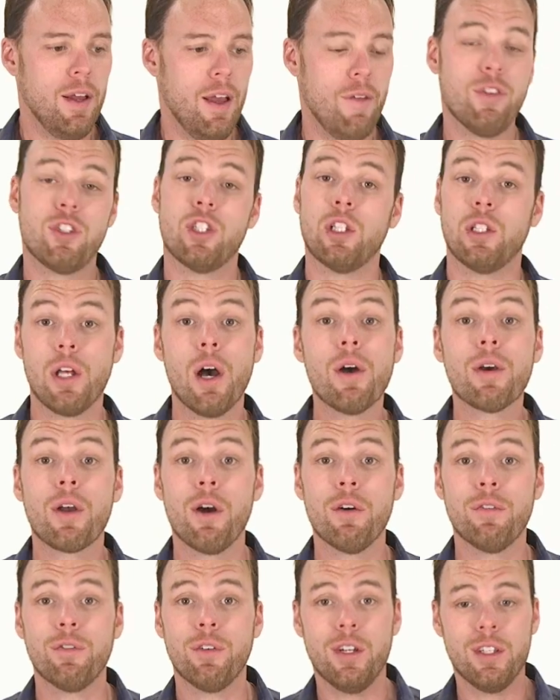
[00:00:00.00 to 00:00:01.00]
if it's a
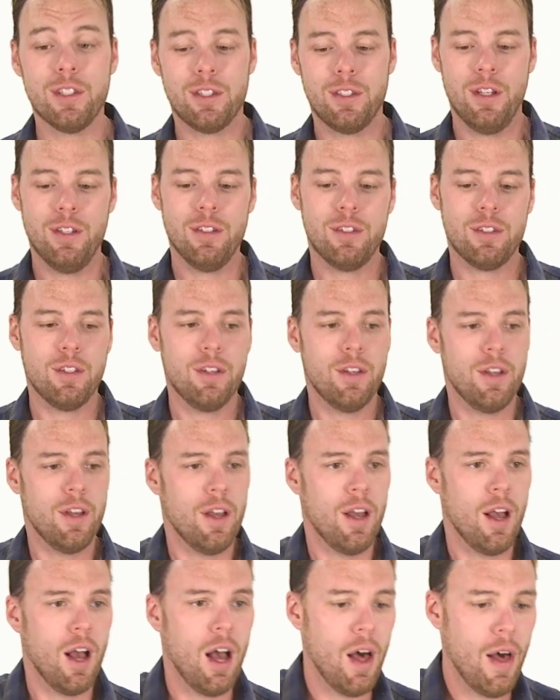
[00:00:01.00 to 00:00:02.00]
logo for instance,
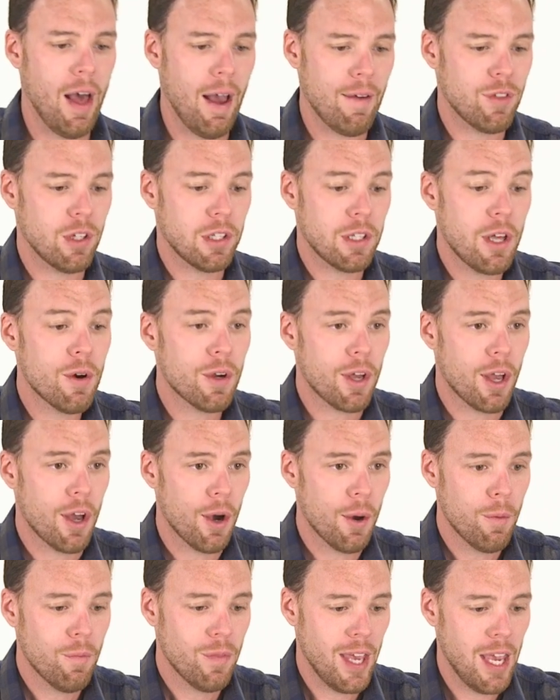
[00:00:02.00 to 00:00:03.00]
I'll have the
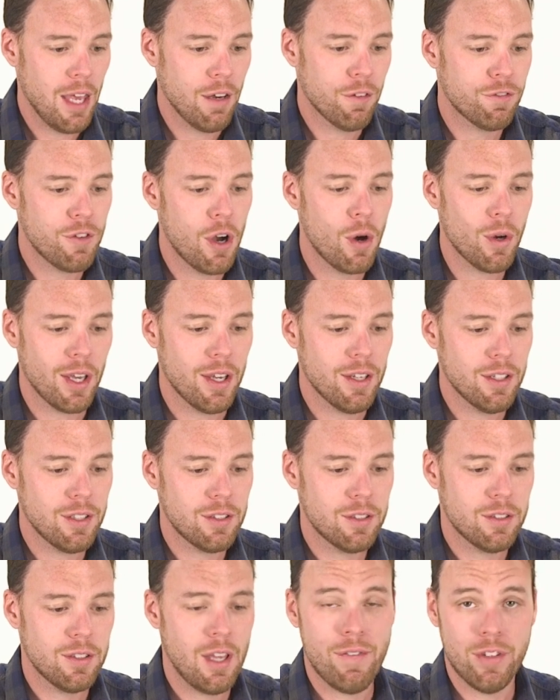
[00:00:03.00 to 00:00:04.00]
logo in
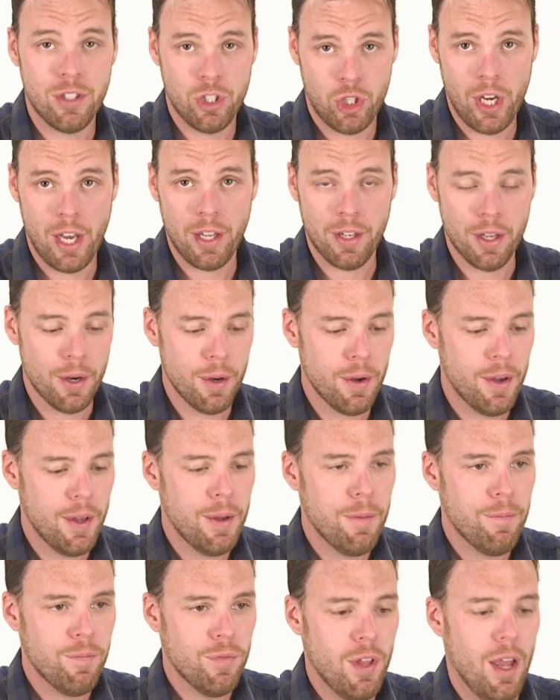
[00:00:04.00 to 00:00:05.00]
focus if it's shallow,
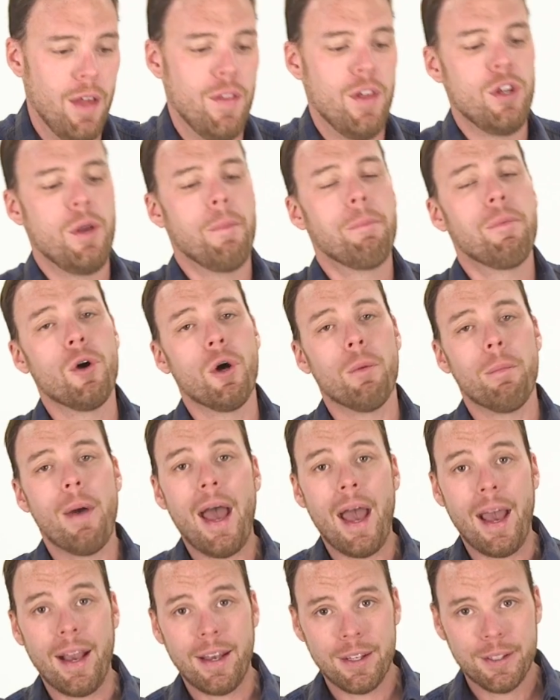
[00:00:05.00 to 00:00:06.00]
and then you pull
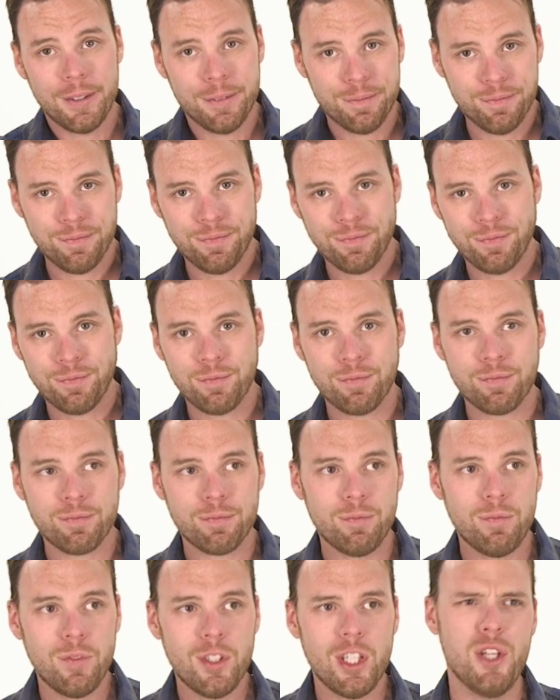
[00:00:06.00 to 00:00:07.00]
back
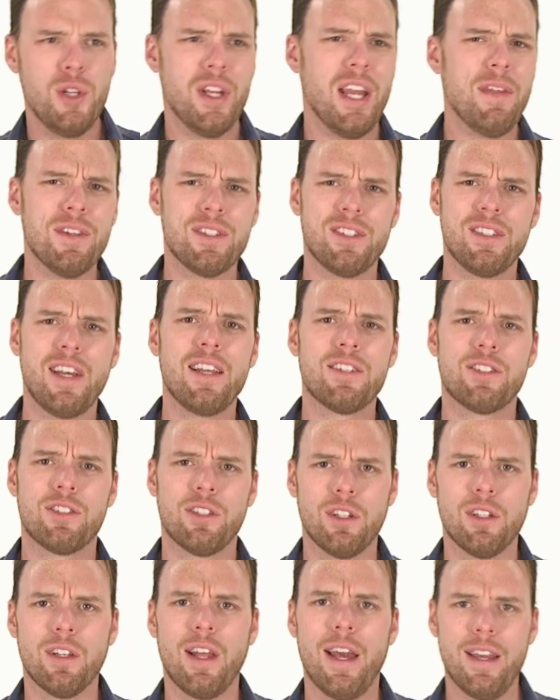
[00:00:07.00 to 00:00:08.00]
and you get this nice
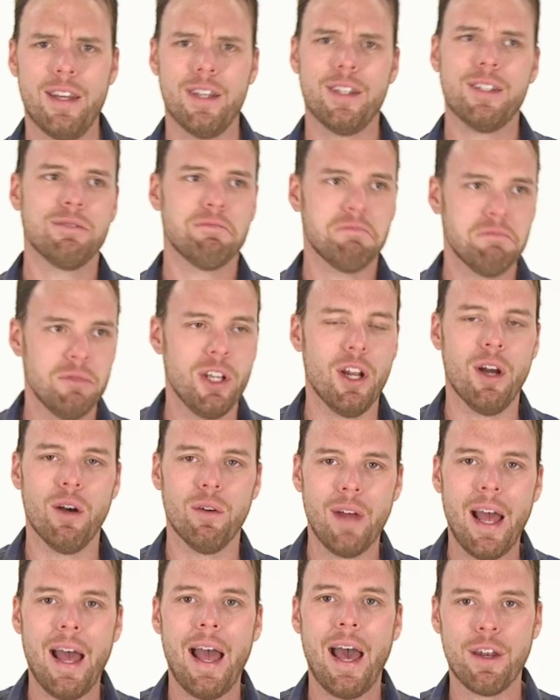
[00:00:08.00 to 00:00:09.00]
little, like, you
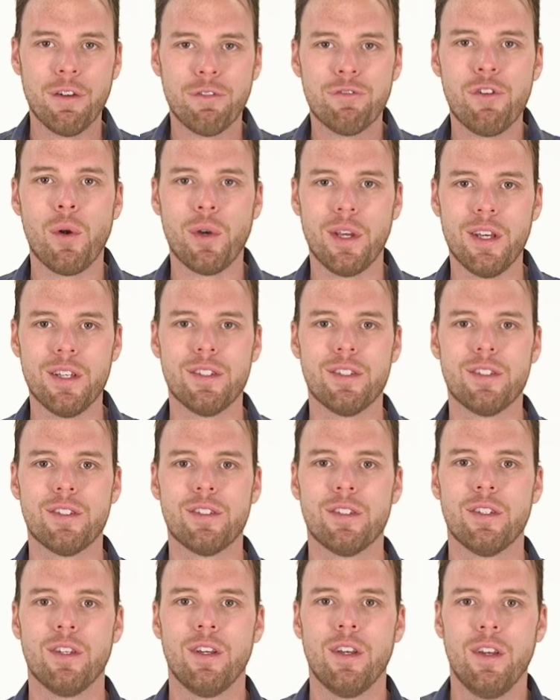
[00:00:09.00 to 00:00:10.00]
know, out of
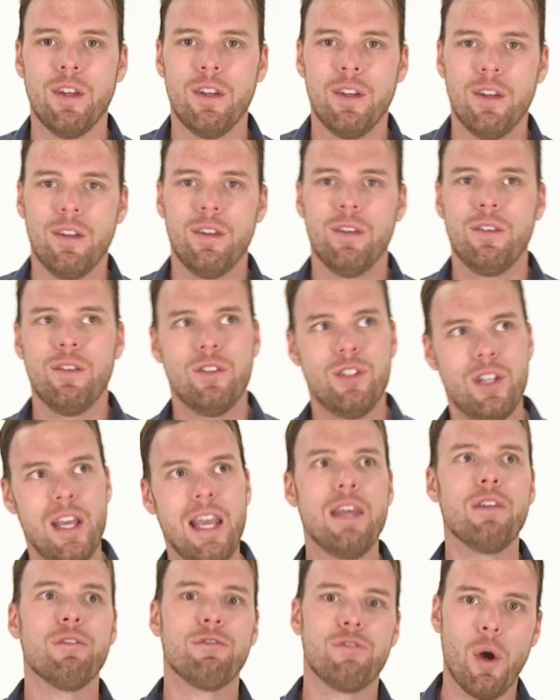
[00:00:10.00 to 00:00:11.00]
focus to
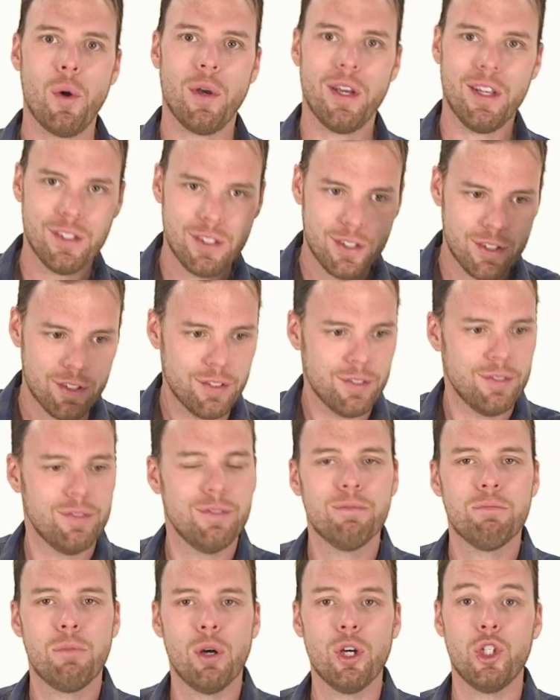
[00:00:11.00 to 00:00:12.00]
in focus
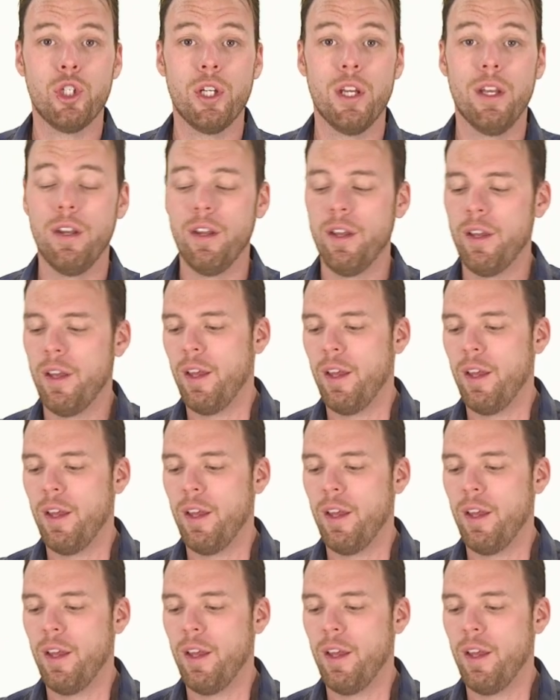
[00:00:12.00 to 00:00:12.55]
push in.